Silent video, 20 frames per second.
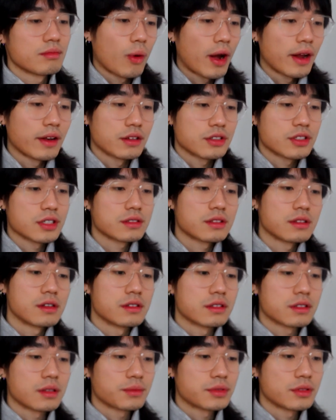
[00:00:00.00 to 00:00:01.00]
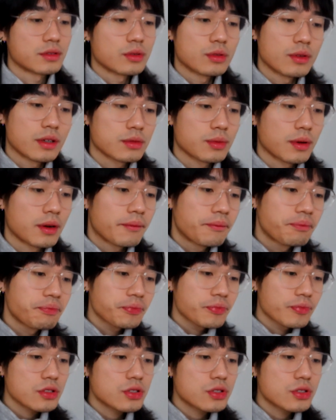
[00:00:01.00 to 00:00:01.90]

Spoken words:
why not just learn something new as well?